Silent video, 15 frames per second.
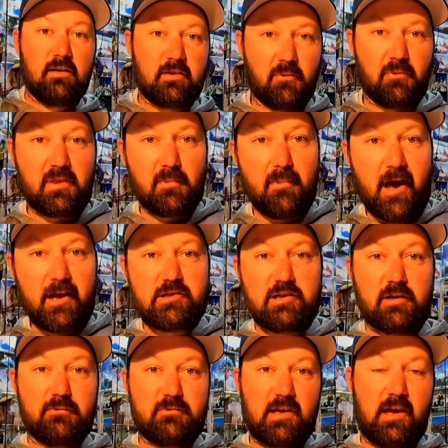So with the
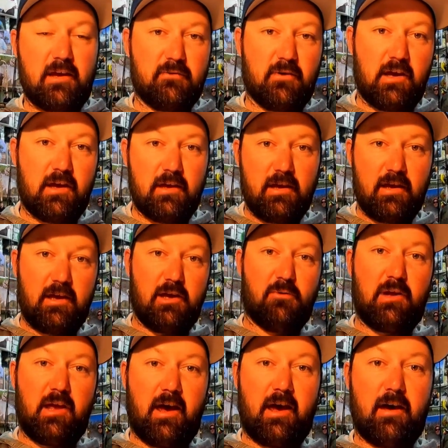magic of TV, here
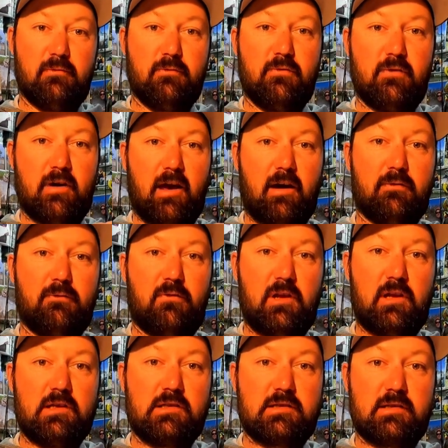we have our
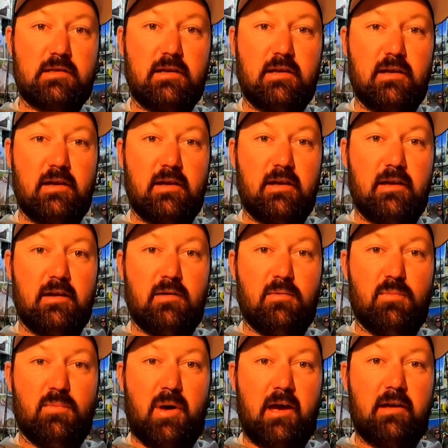finished
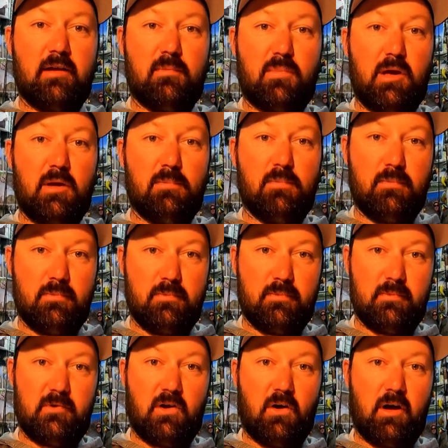painted bib,
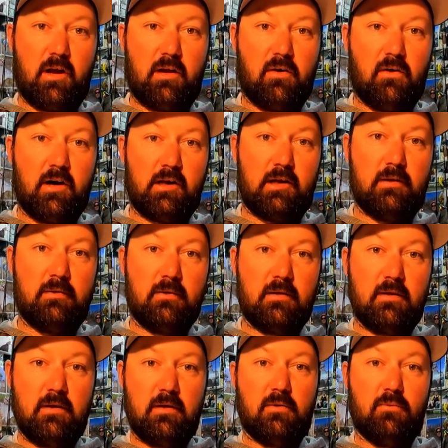Dyno 90,
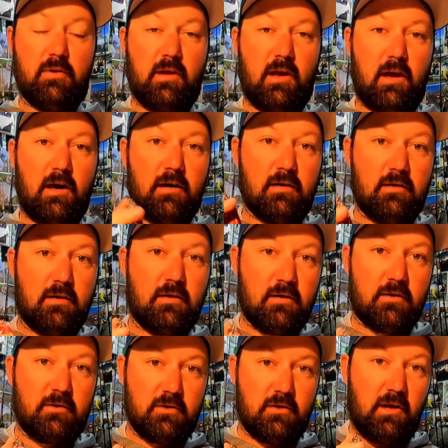with our
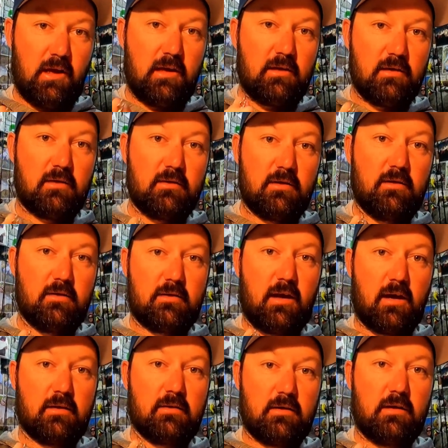unique
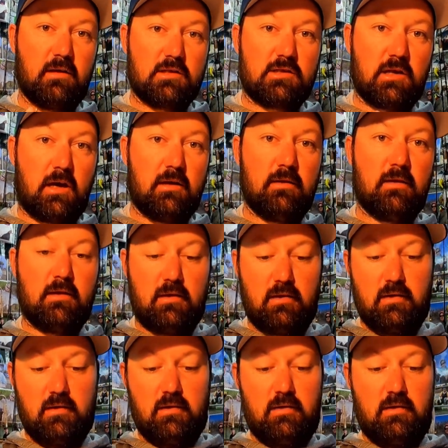sound signature,
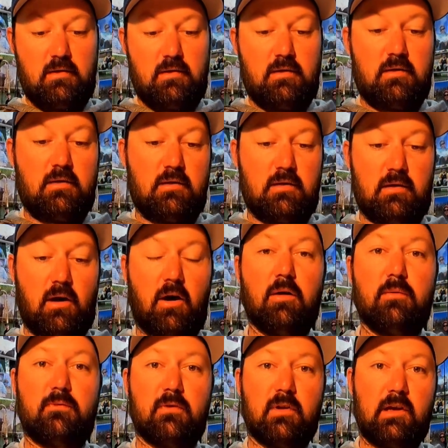and
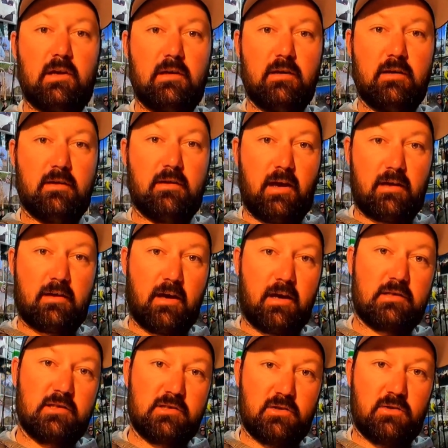hopefully that
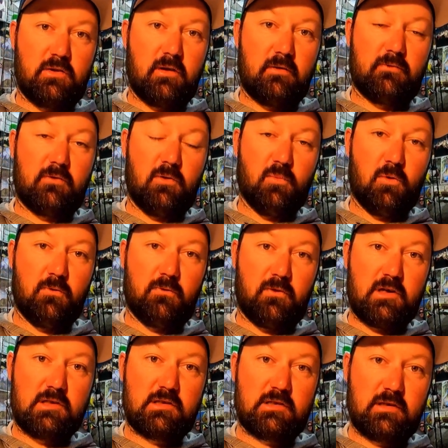catches you a few more
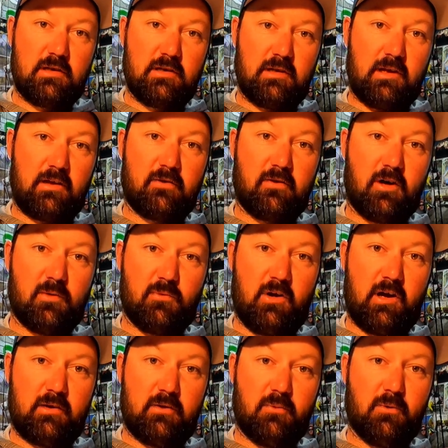fish next time
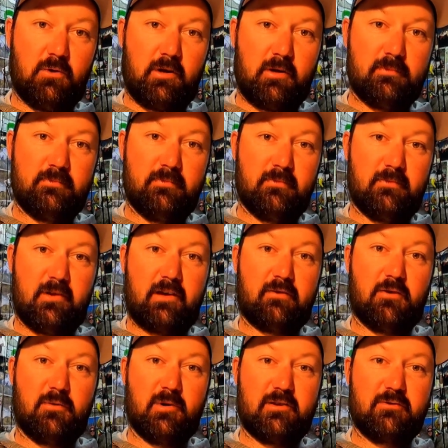you're out in the water. Thanks
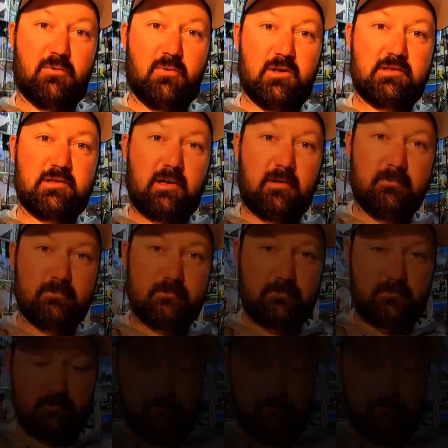very much for watching.